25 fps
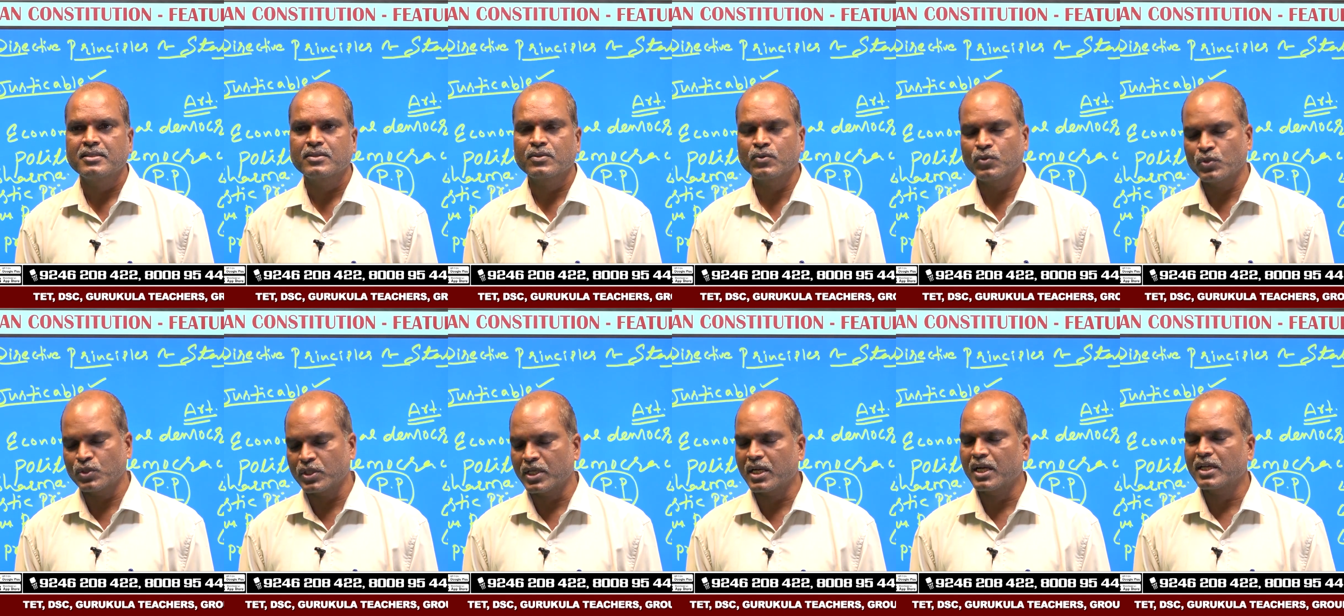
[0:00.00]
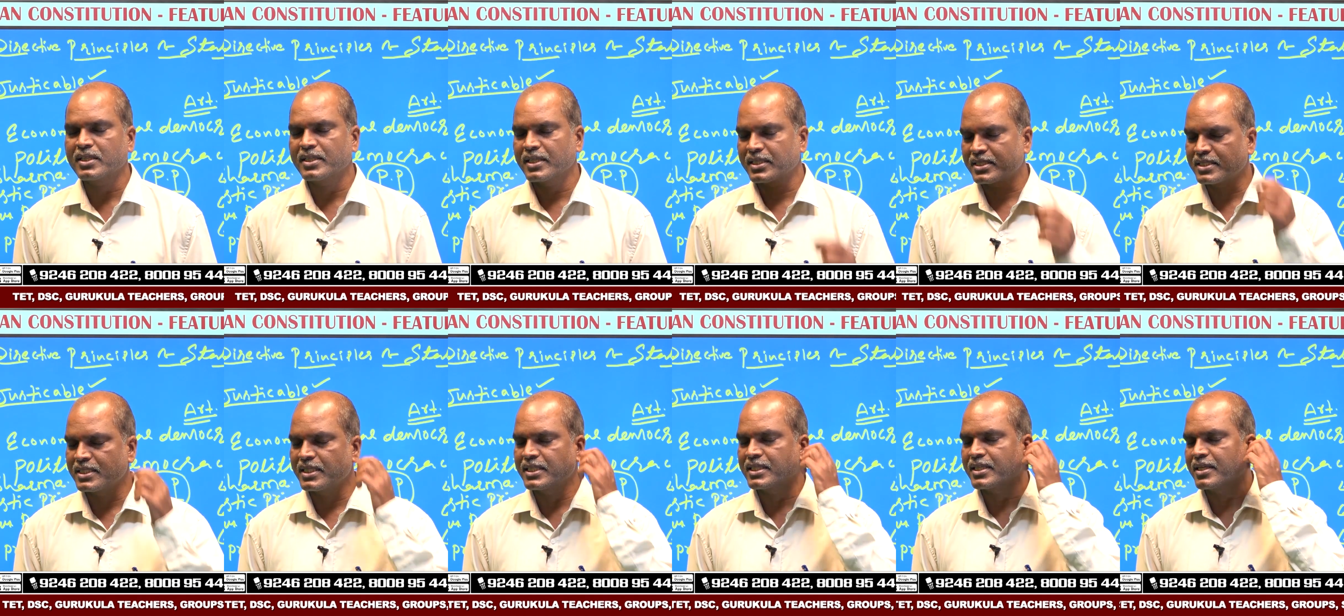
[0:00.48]
Gujarat,
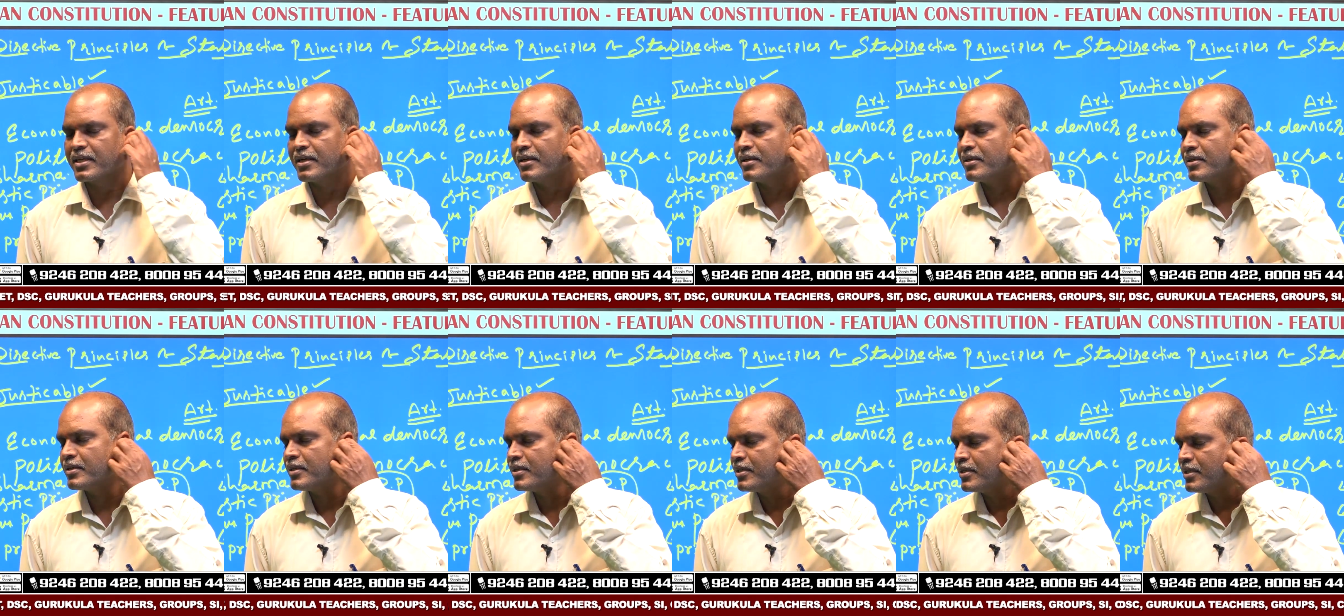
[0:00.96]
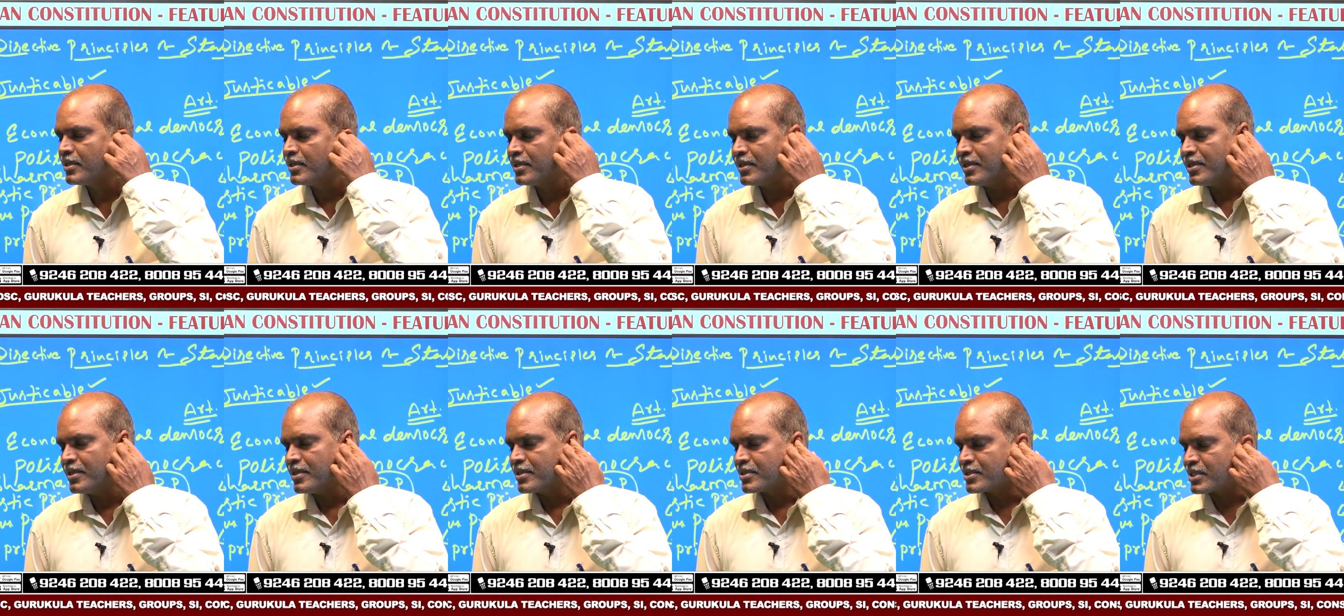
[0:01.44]
etc.
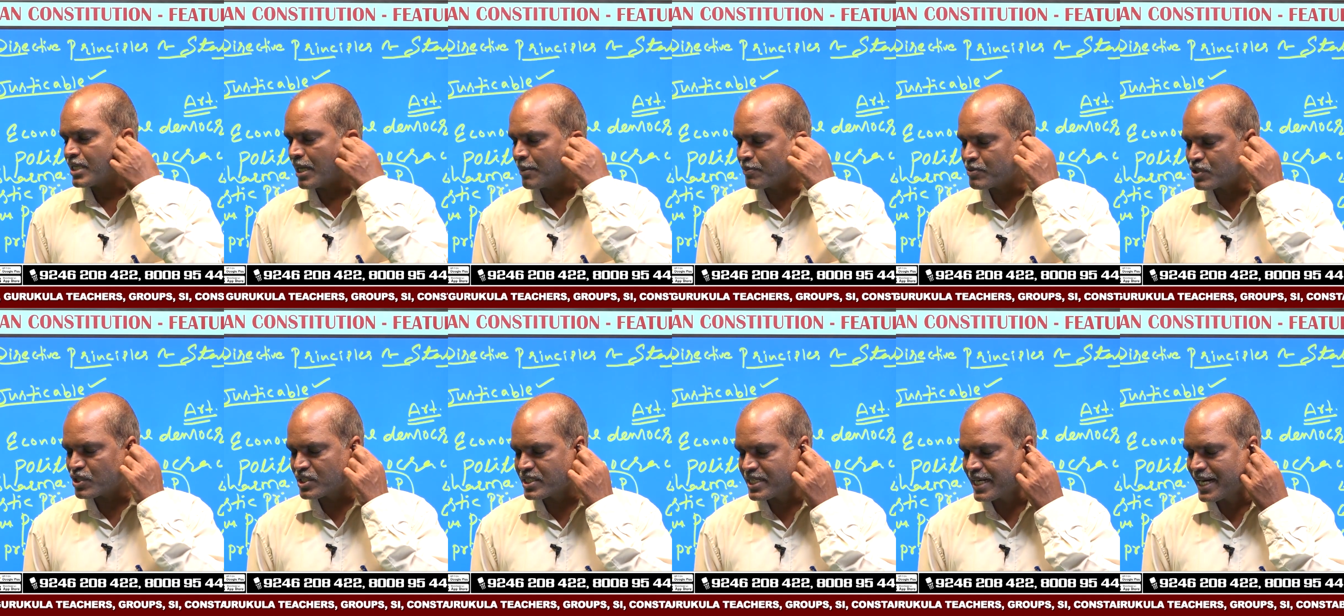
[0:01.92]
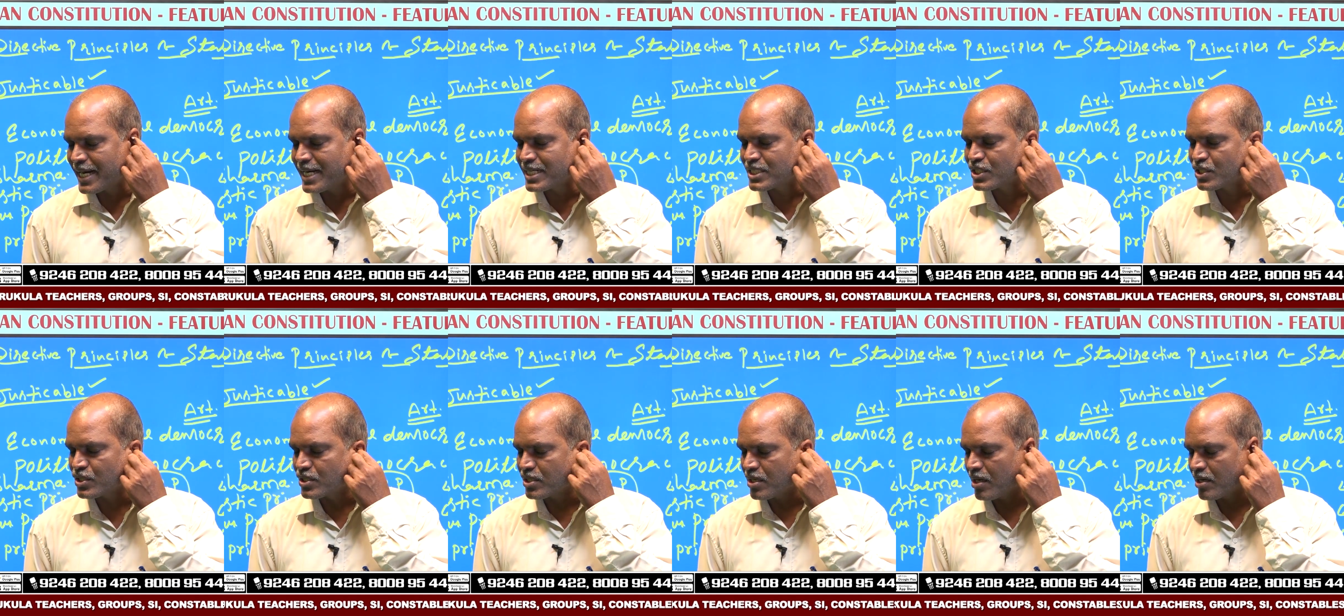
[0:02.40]
Some
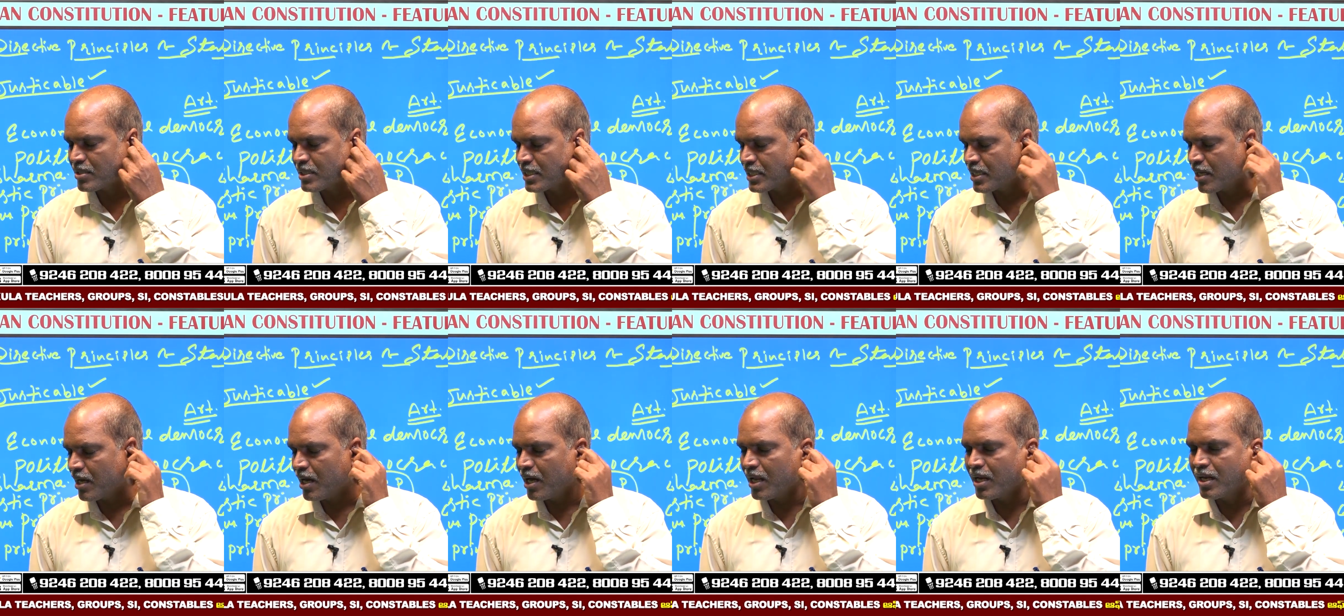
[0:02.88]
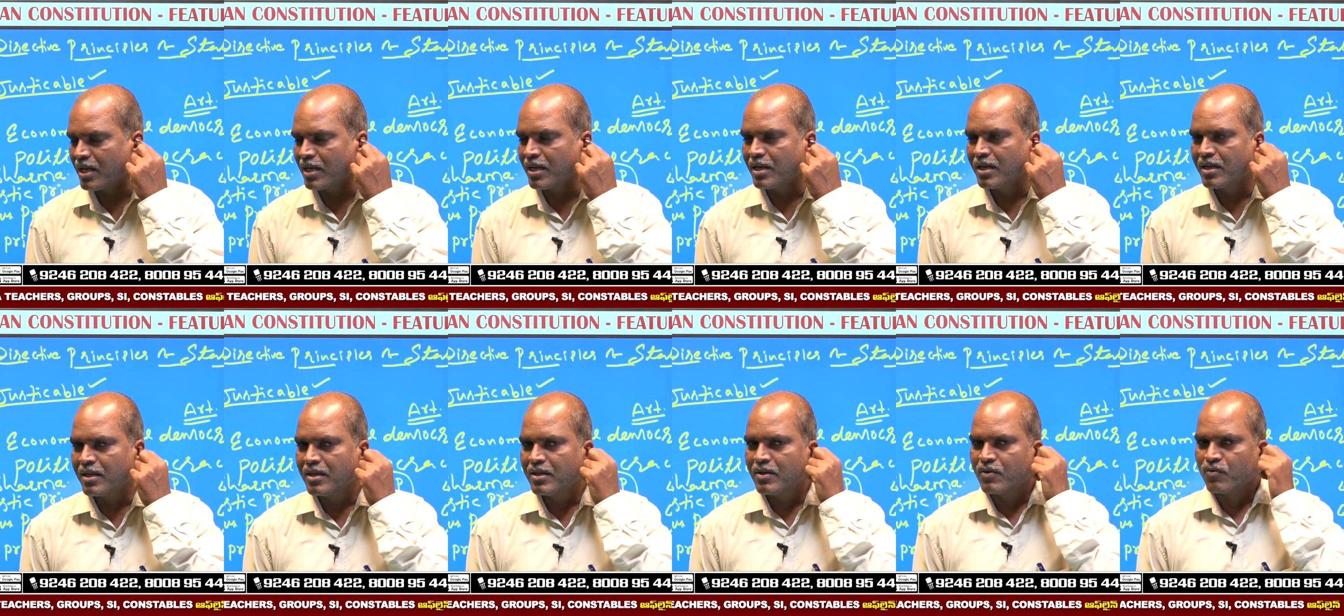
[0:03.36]
states not at all
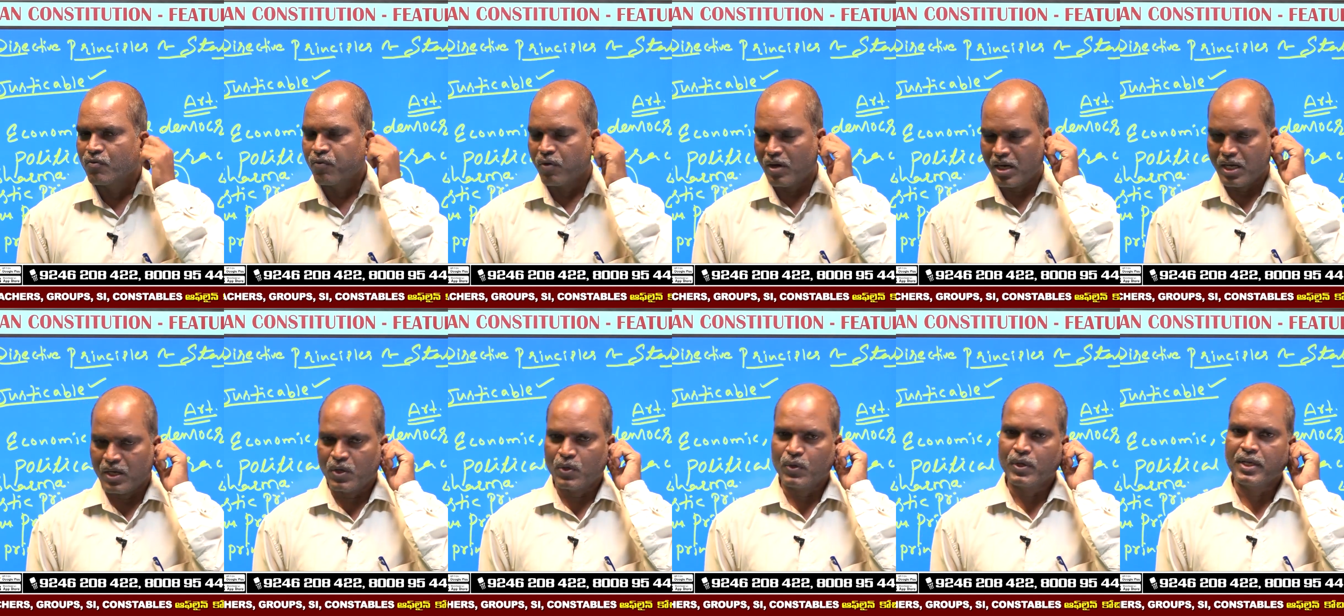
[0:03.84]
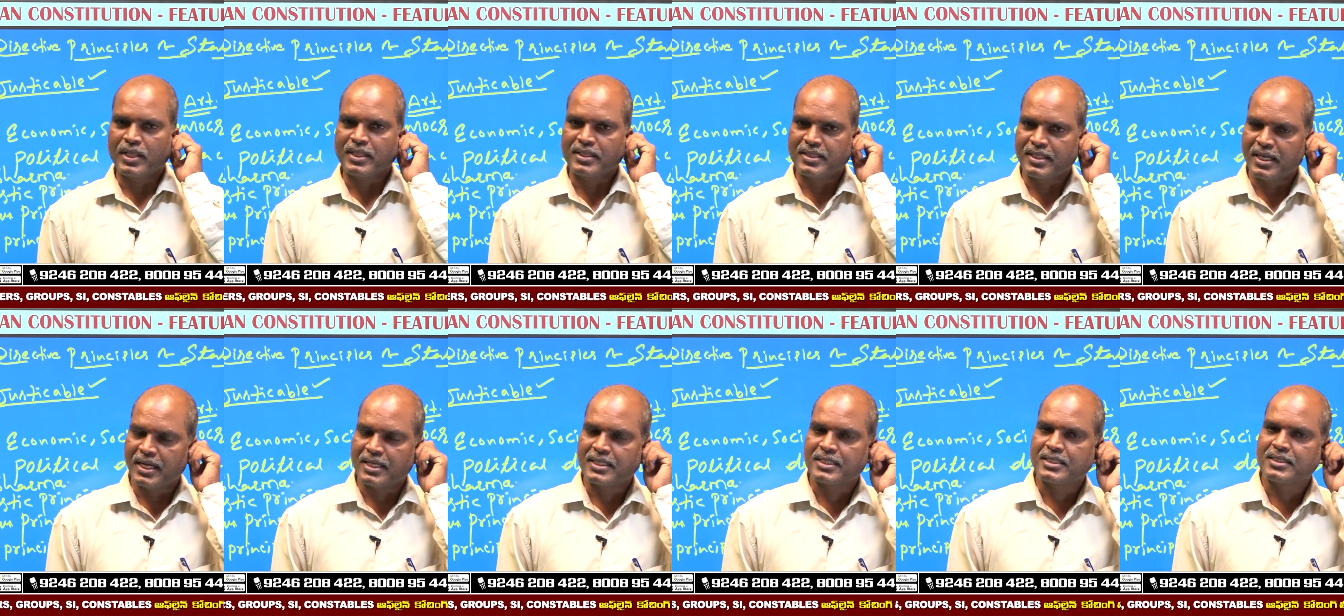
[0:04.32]
following
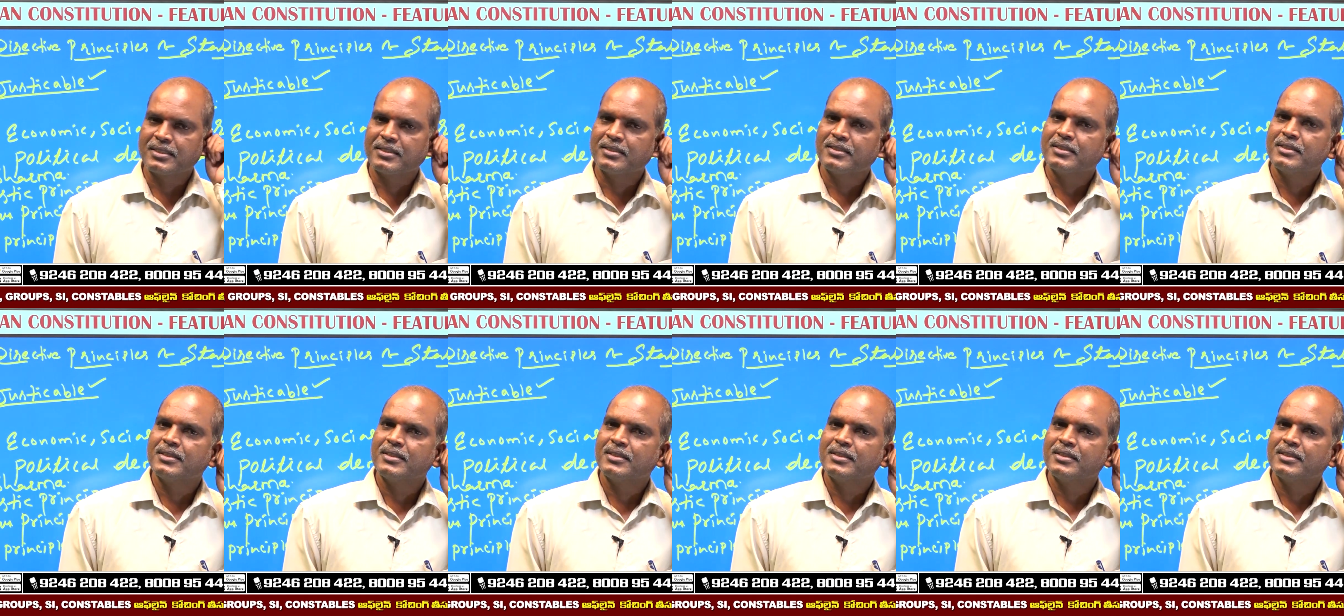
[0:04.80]
that,